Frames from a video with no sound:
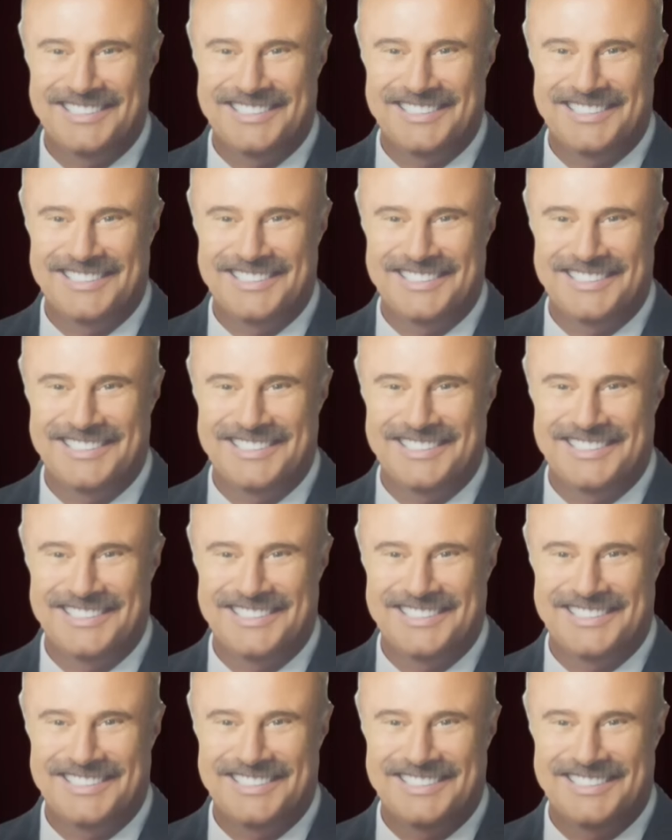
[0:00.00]

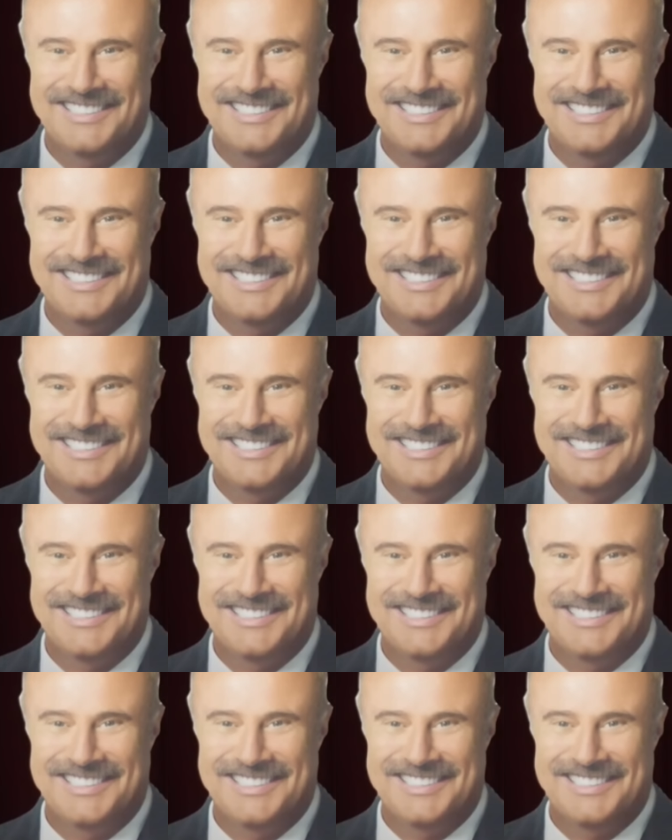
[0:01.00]

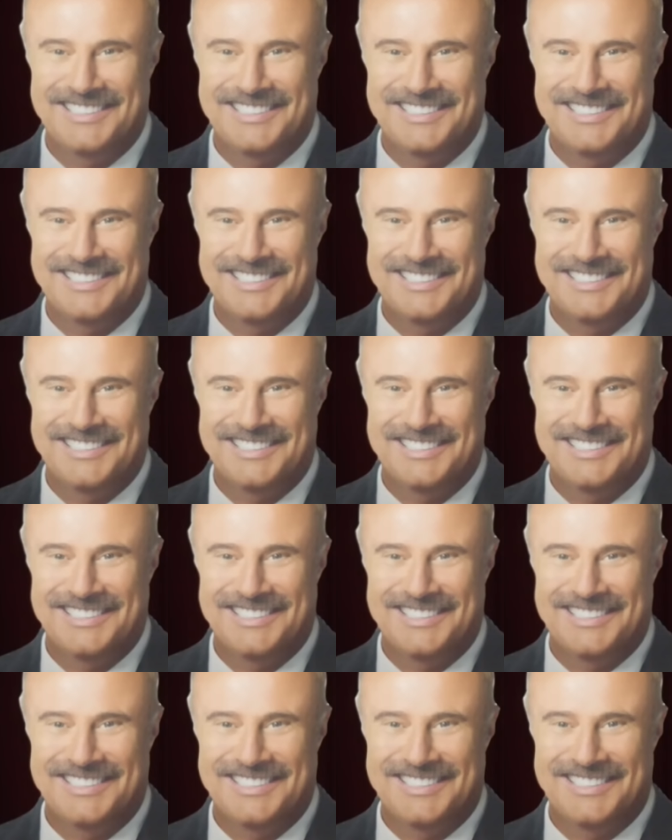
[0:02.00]

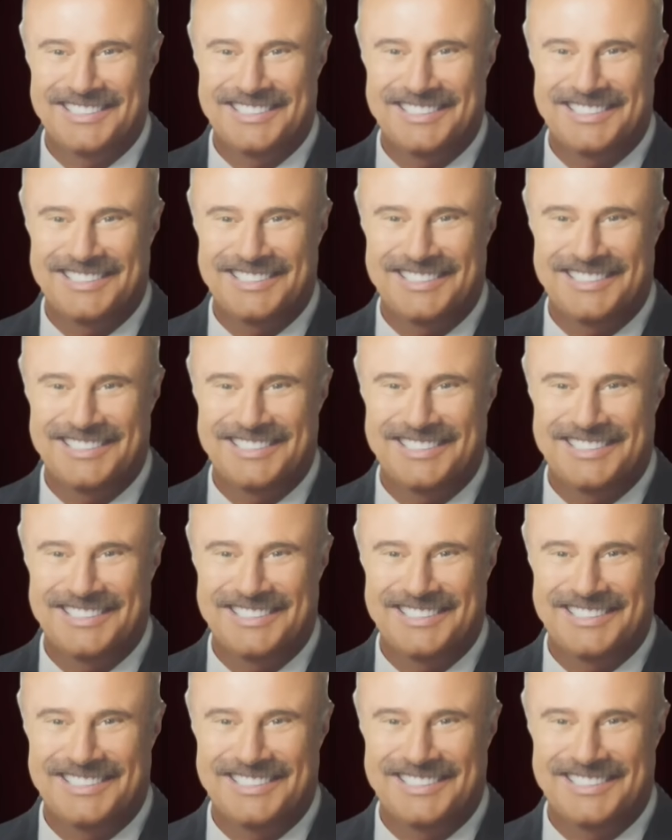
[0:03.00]

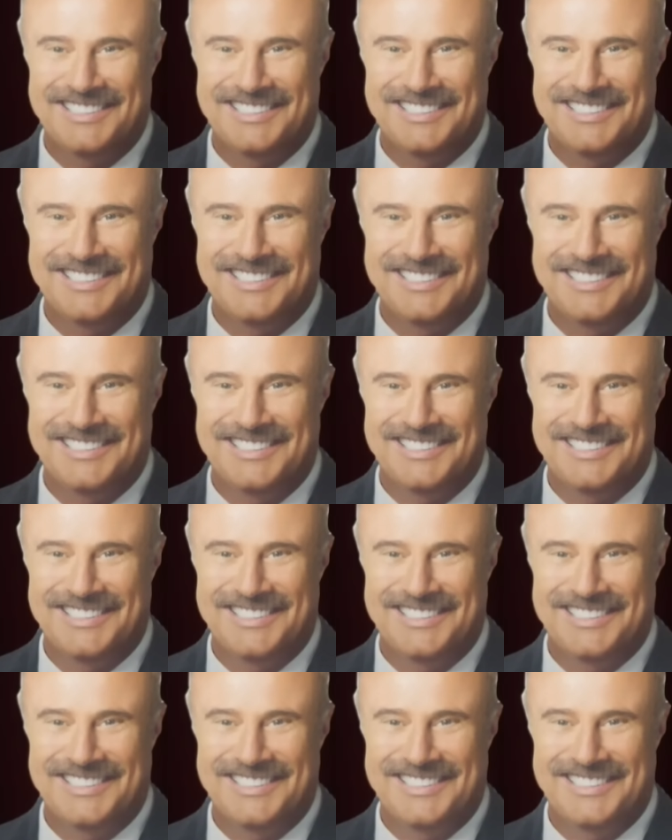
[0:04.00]

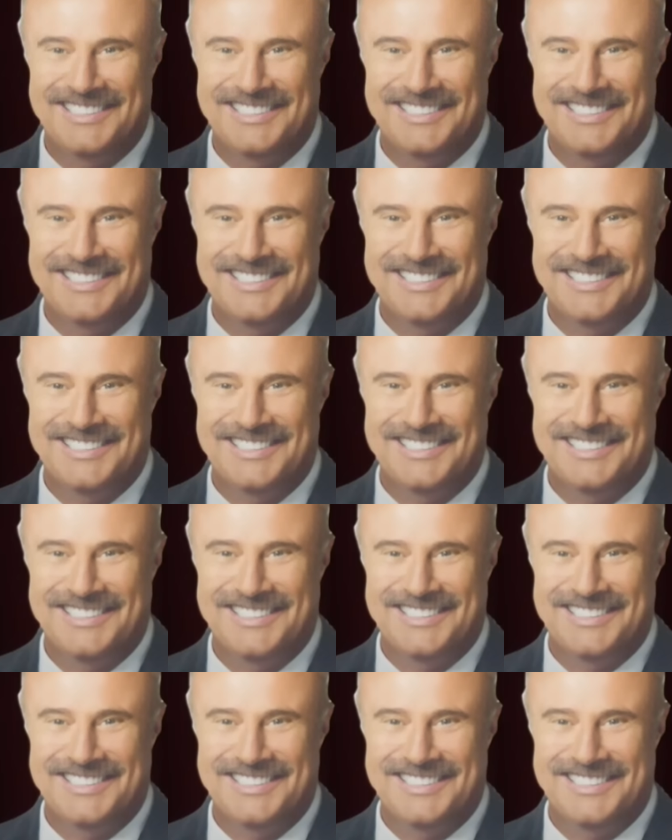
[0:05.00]

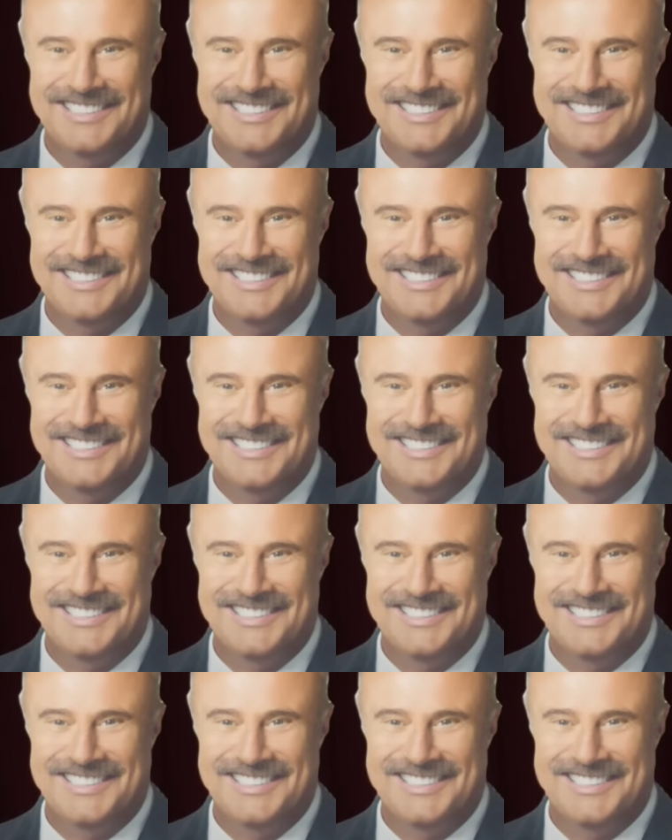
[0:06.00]
(silent)